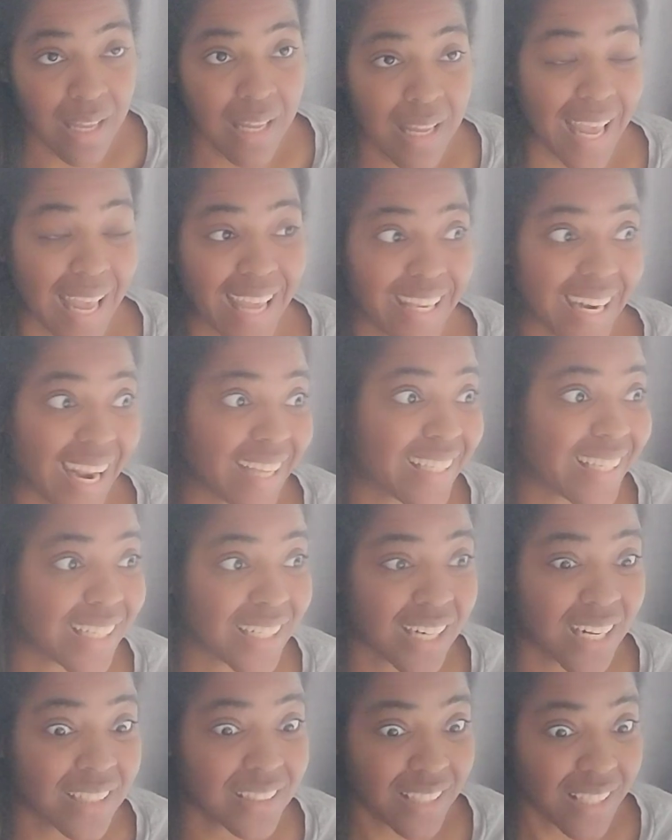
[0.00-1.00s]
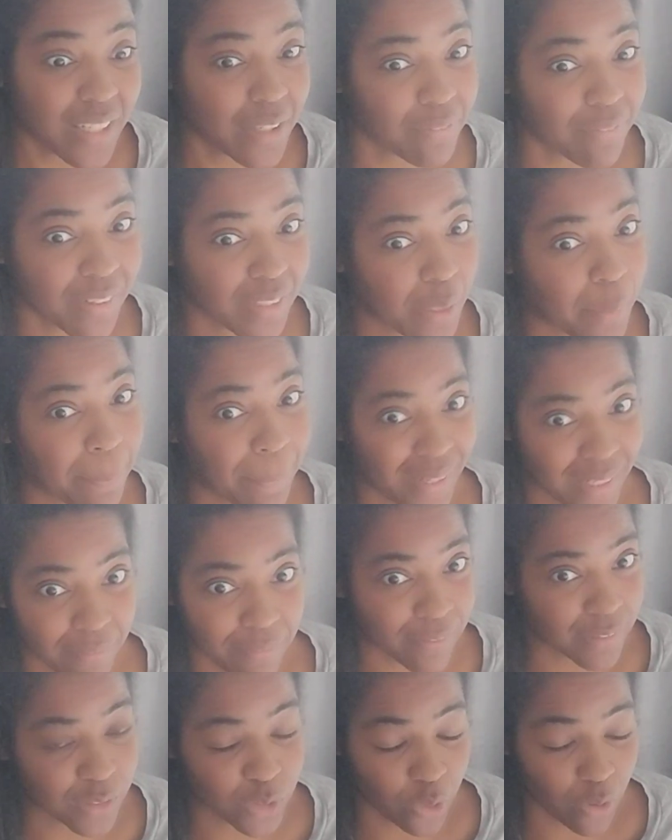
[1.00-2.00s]
and I cannot think of any benefit
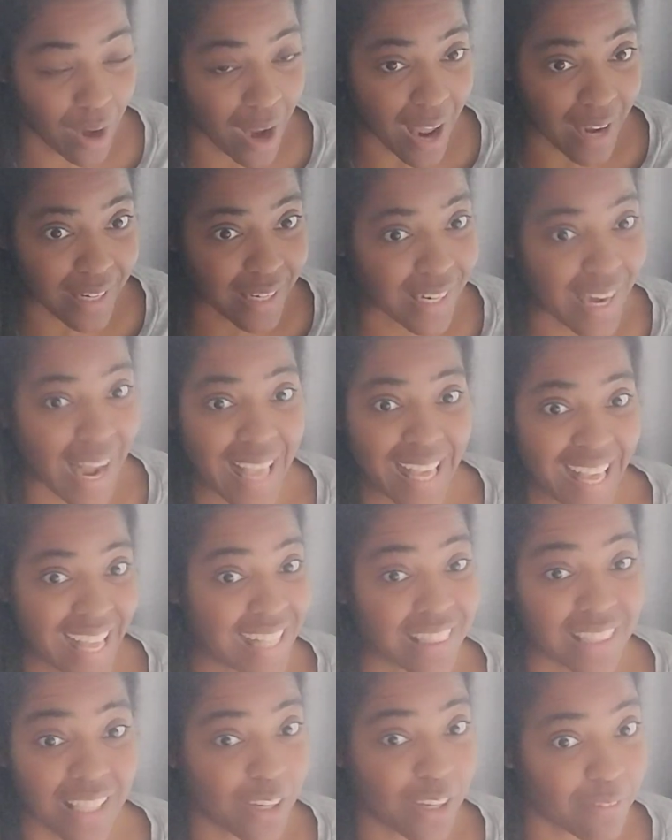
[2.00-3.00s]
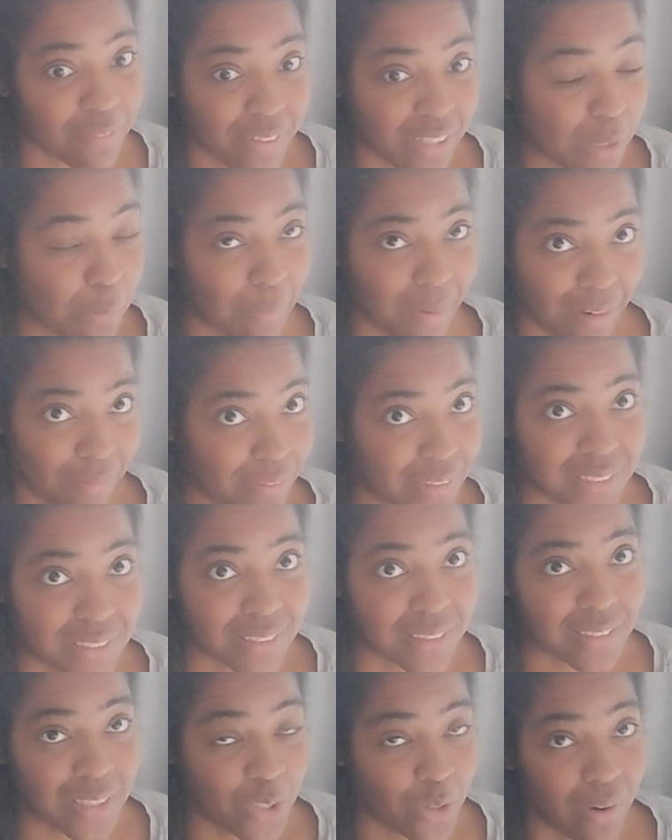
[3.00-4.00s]
to crack, and I can't think of any benefit to
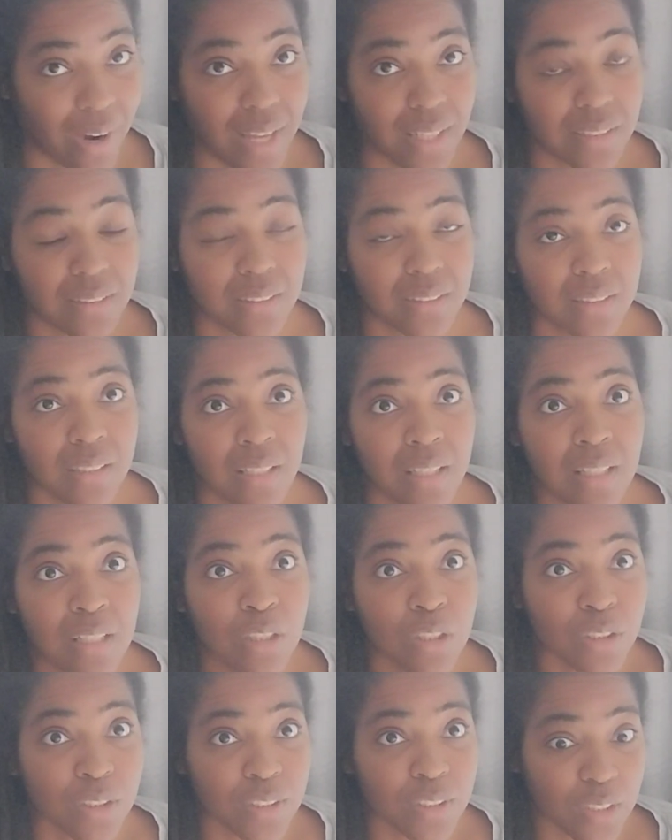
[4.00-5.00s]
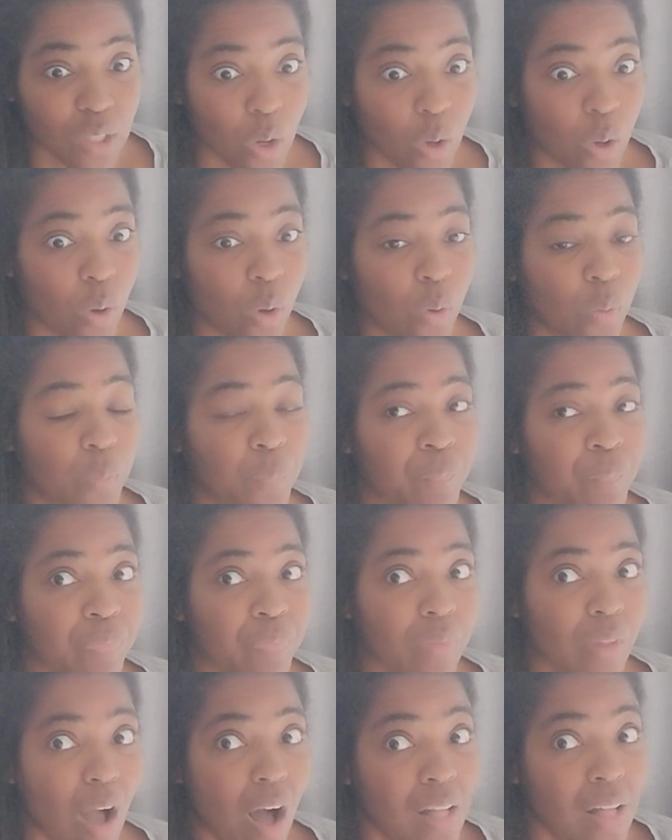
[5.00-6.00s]
cigarettes. So
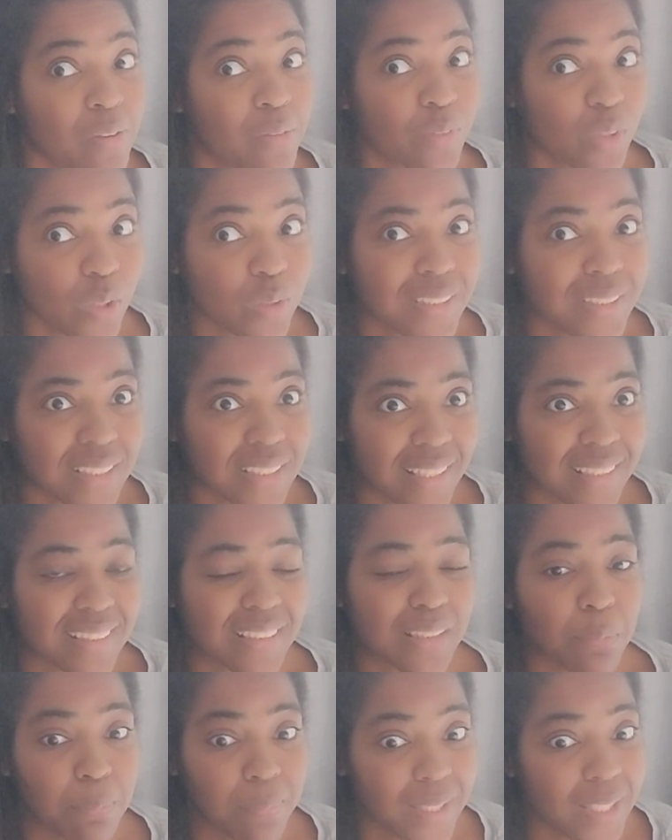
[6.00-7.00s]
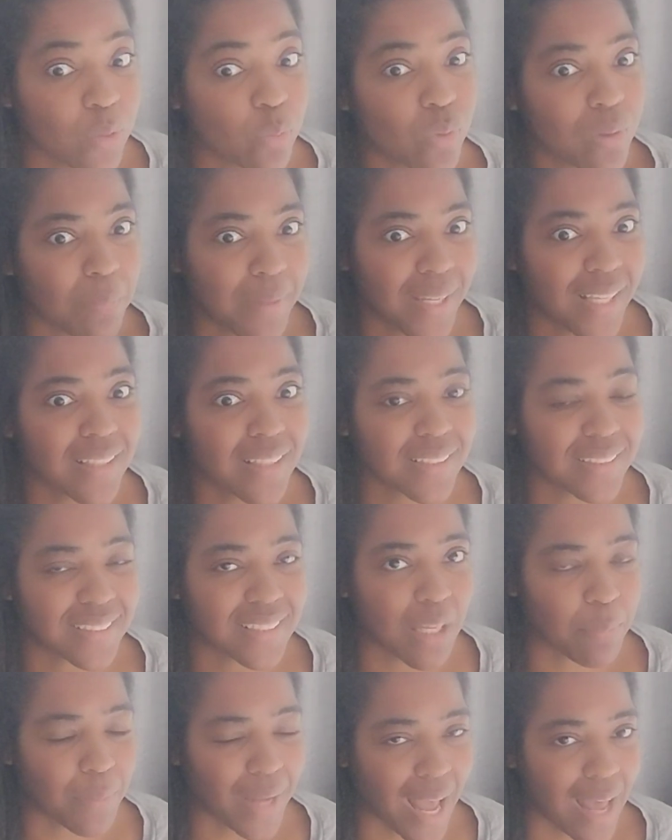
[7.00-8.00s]
all of those things to me would be in the same
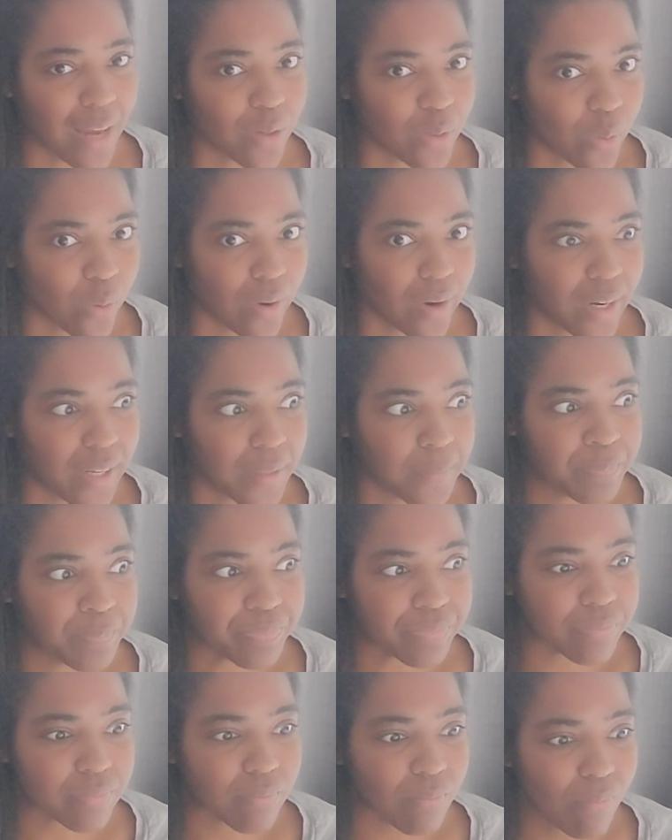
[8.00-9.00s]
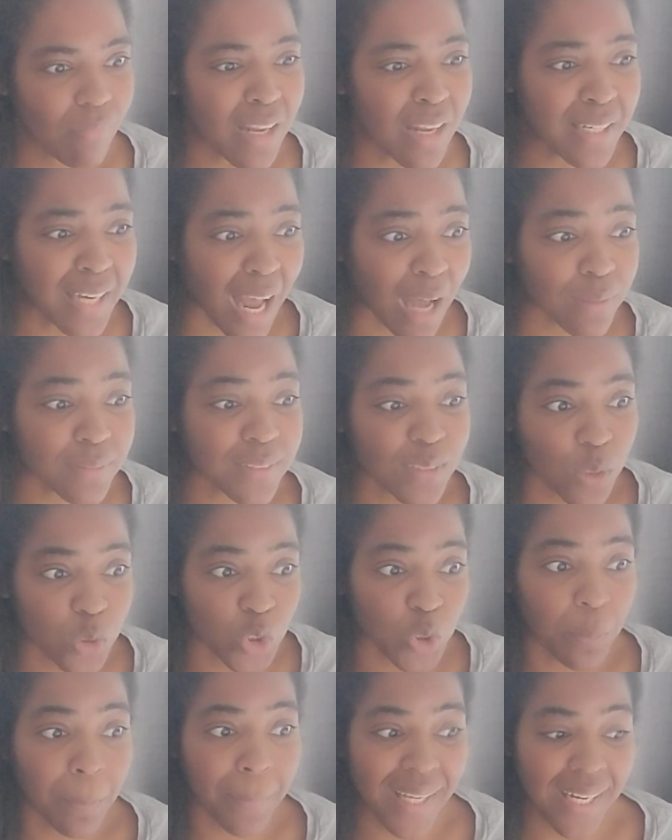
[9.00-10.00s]
category. Now, social
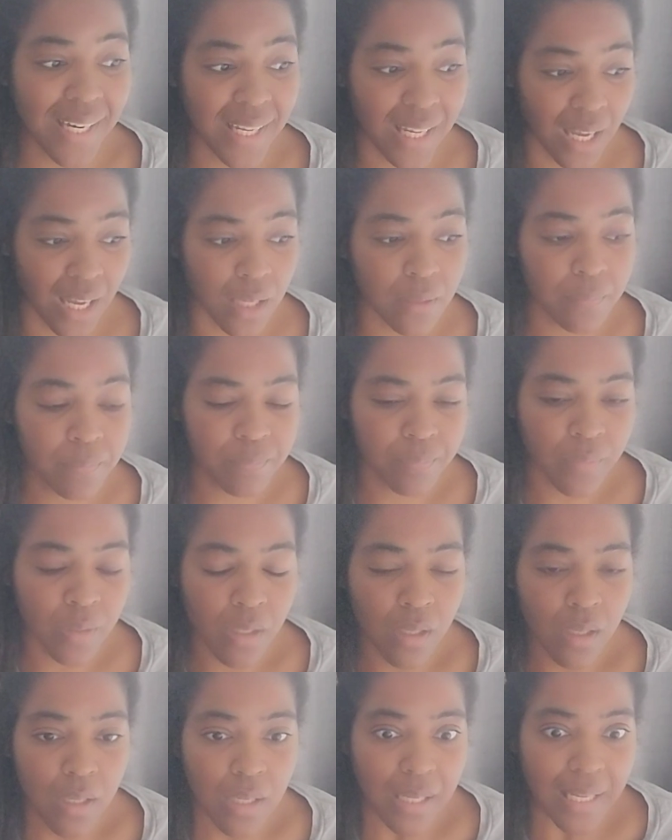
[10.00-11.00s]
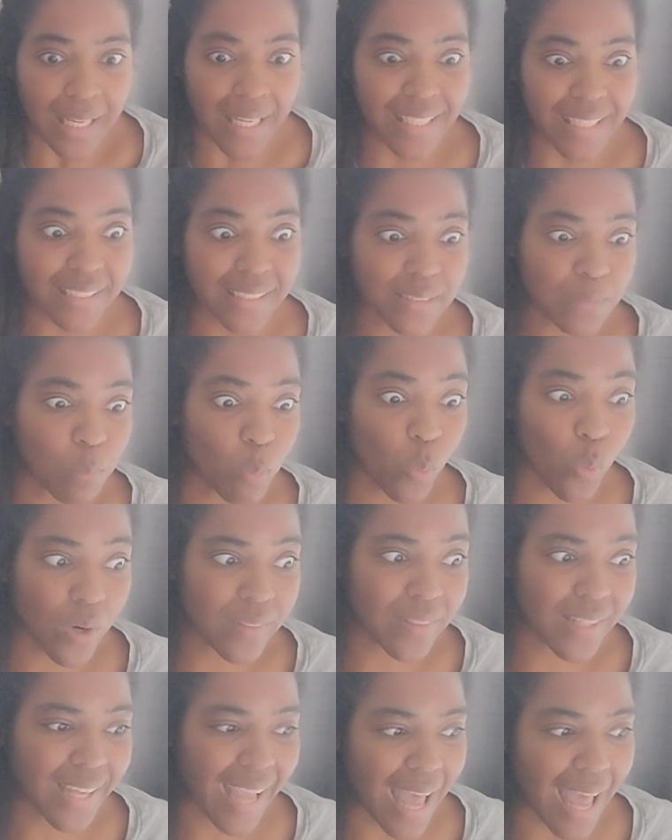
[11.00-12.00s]
media is more in the
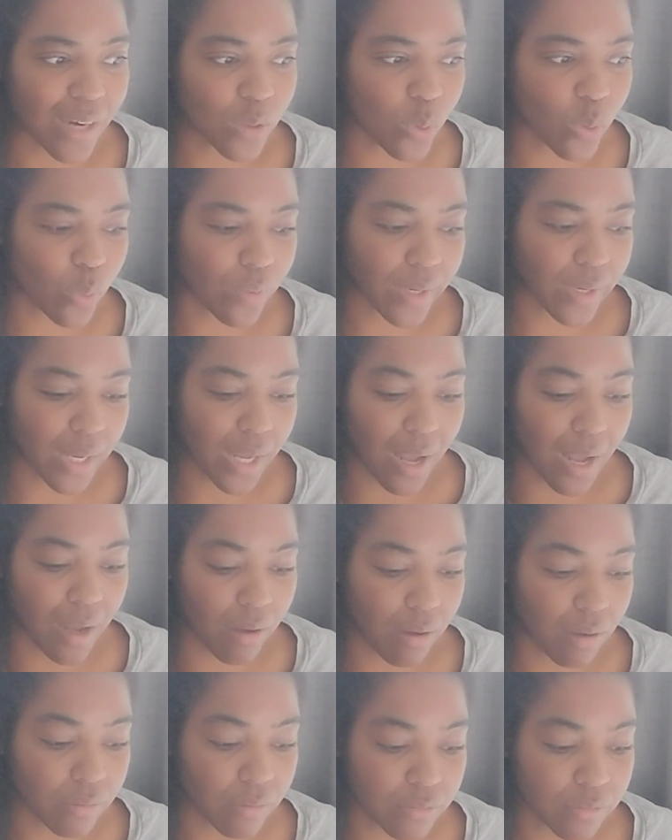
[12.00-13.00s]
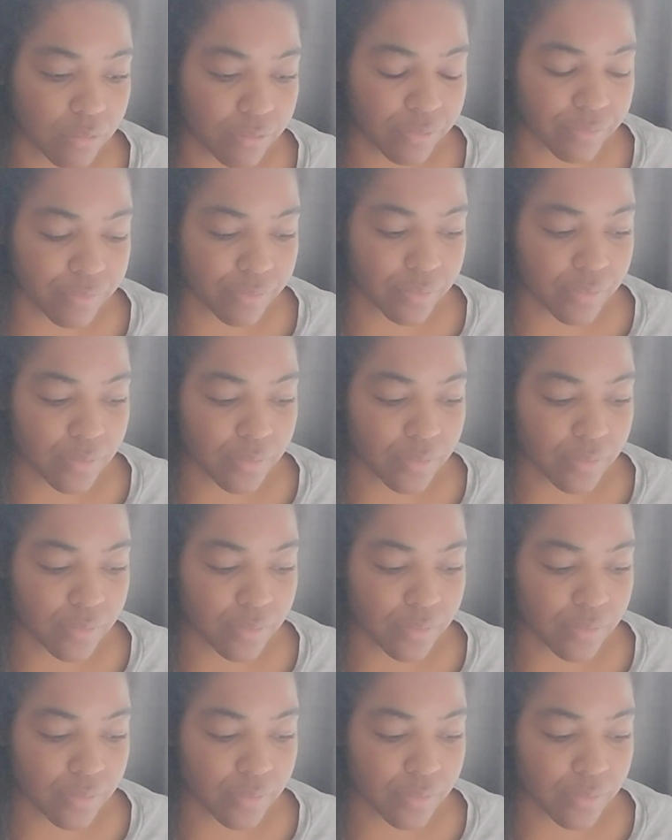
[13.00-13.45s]
category of